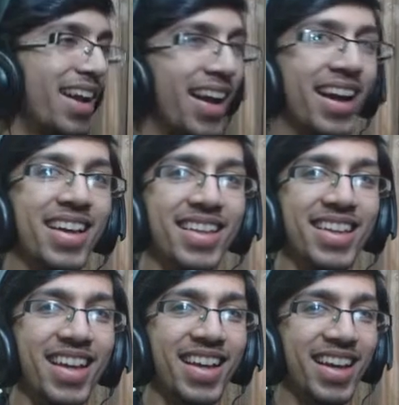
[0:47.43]
Yeah.
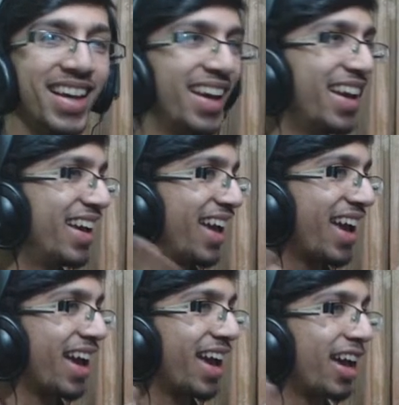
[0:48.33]

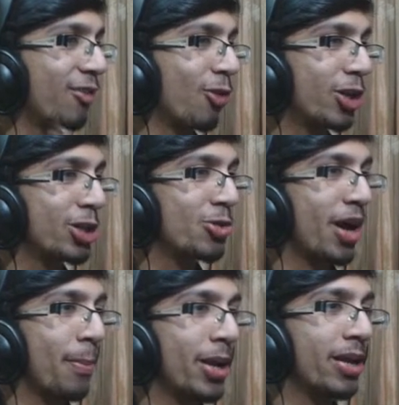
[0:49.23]
And what do
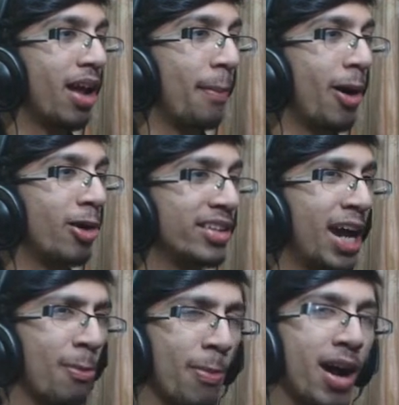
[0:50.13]
I mean about
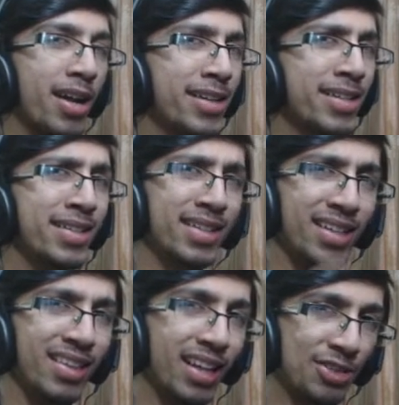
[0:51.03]
that part?
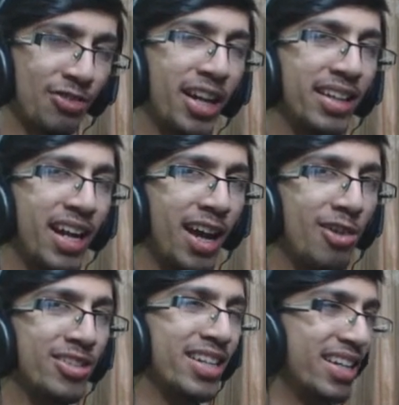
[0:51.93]
Let's find that
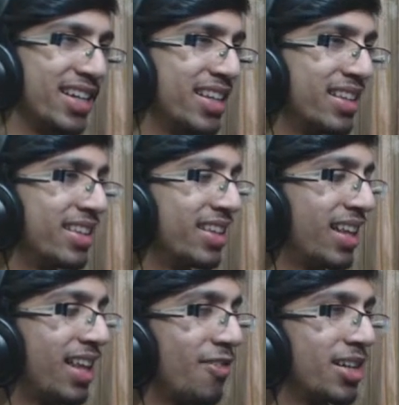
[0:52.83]
out in
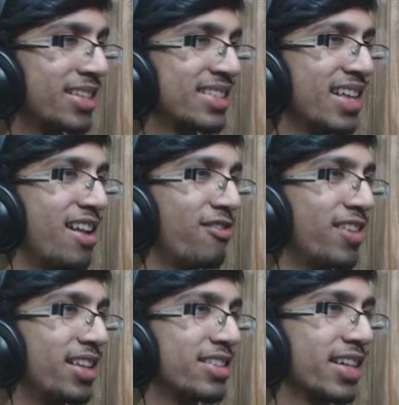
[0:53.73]
the level itself.
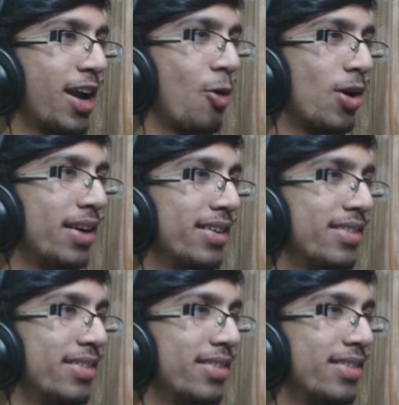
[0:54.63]
Let's go.